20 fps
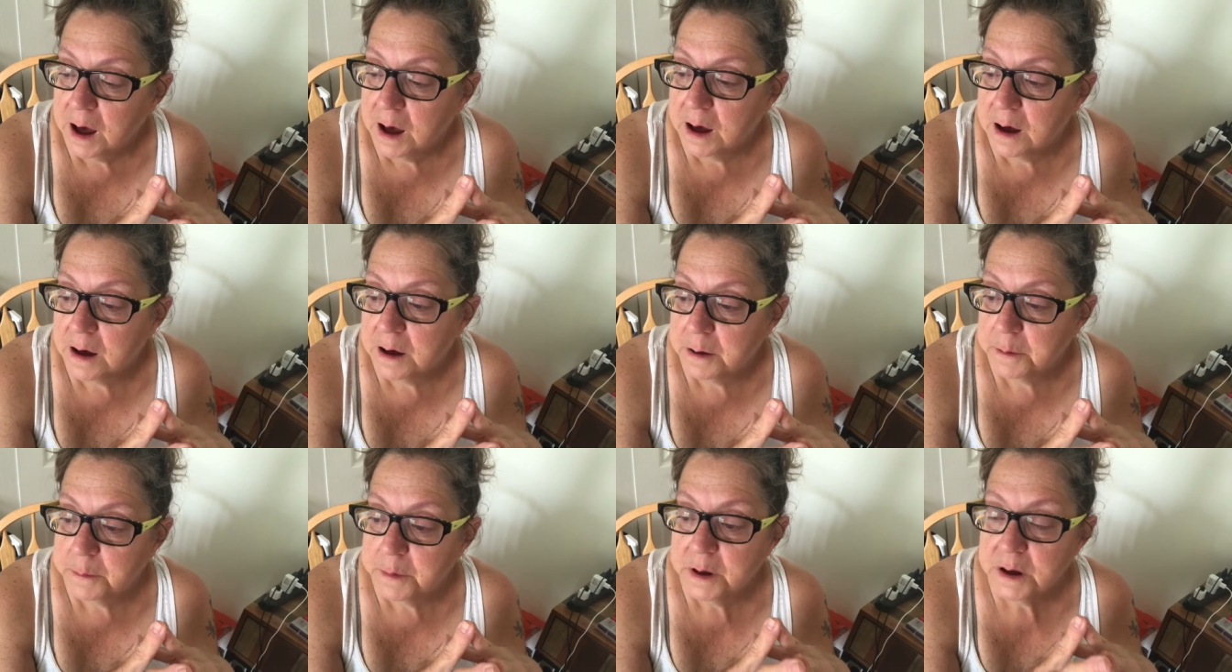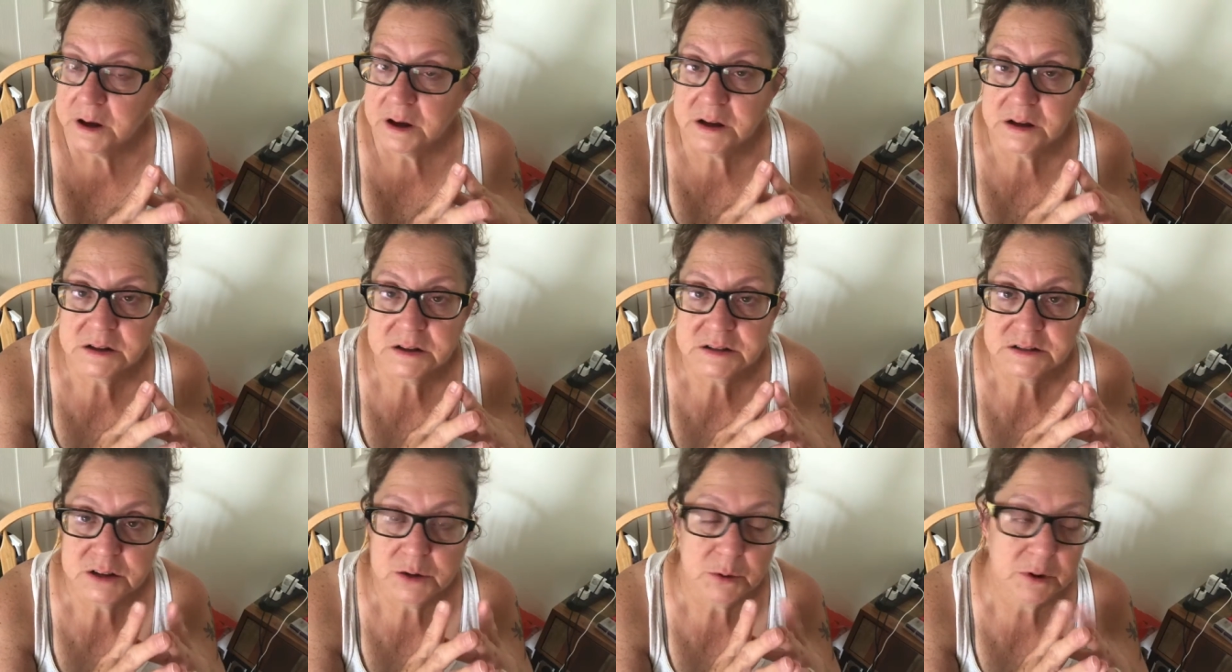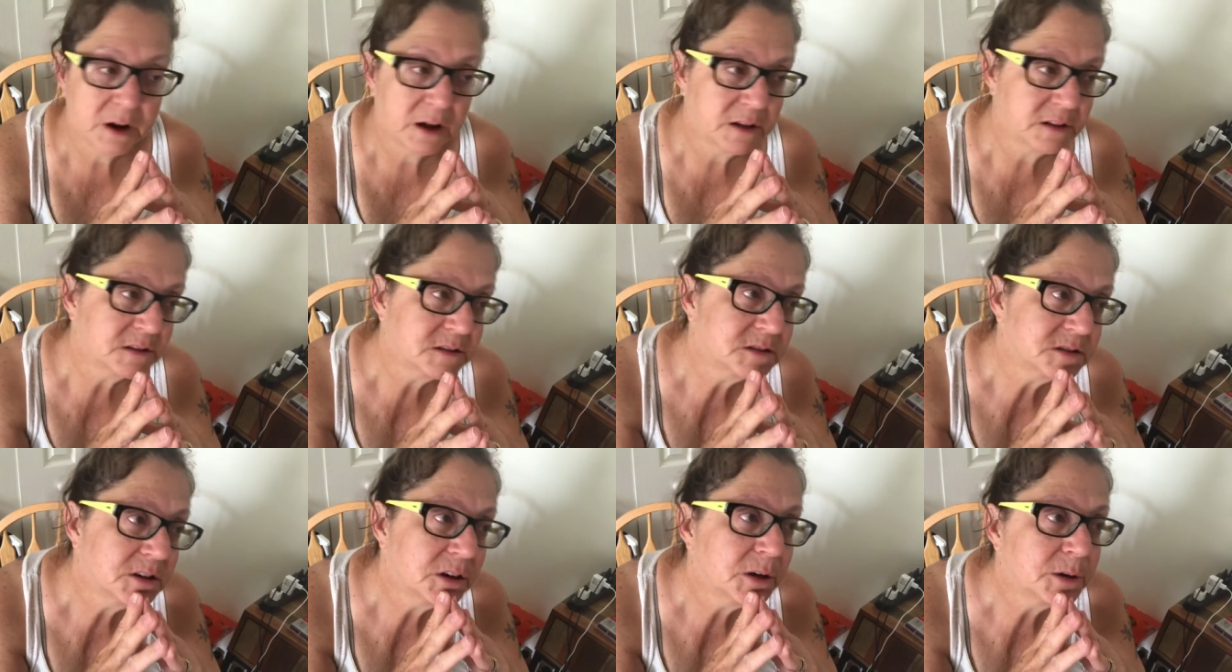Um, so what
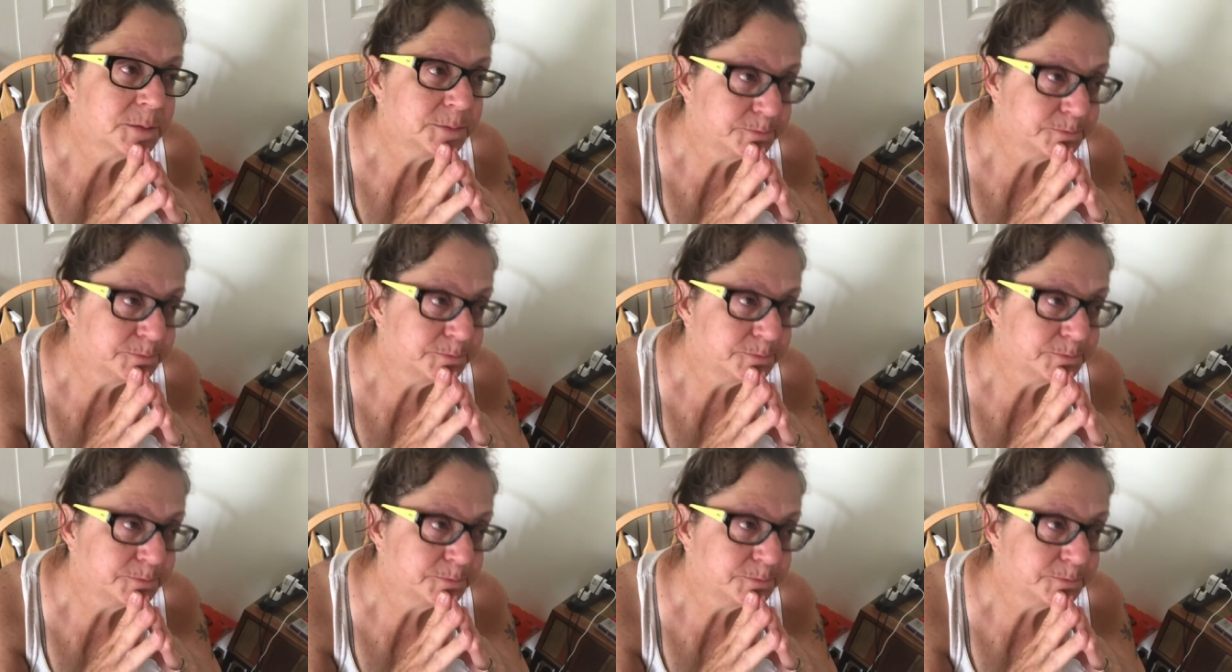else?